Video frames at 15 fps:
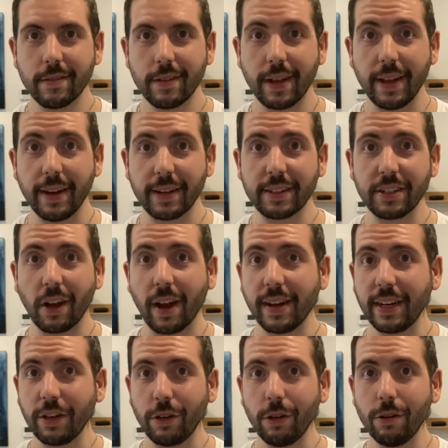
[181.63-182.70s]
In
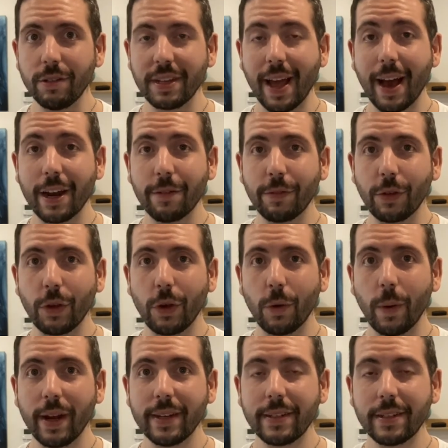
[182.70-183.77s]
exciting news out of the
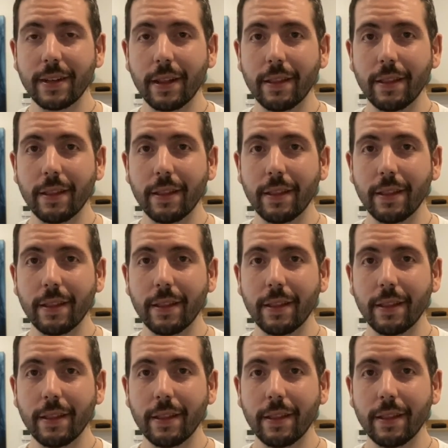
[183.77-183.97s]
US,